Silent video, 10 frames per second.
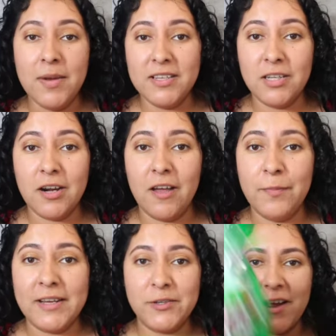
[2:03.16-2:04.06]
gonna start off
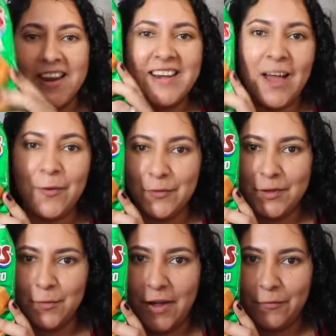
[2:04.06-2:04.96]
by trying out
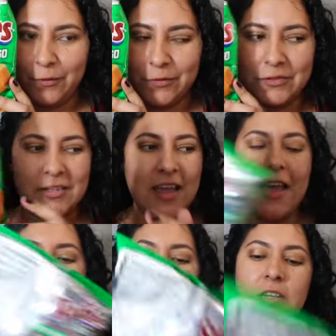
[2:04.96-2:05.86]
the Ruffles.
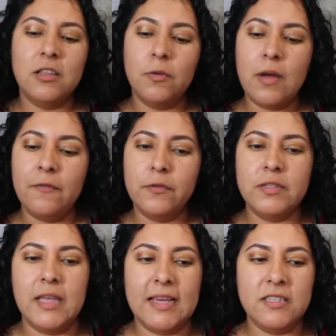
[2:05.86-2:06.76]
And these are the
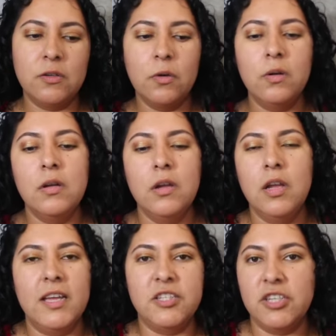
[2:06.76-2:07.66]
Ruffles Queso.
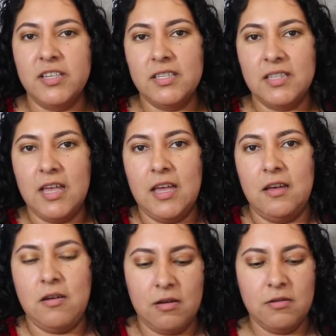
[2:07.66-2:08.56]
It's just the
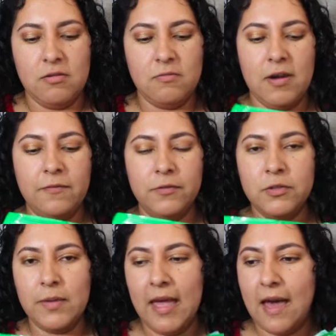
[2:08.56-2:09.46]

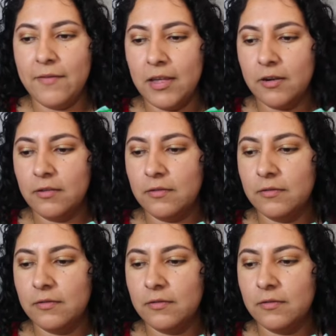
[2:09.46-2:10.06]
Ruffles we have here.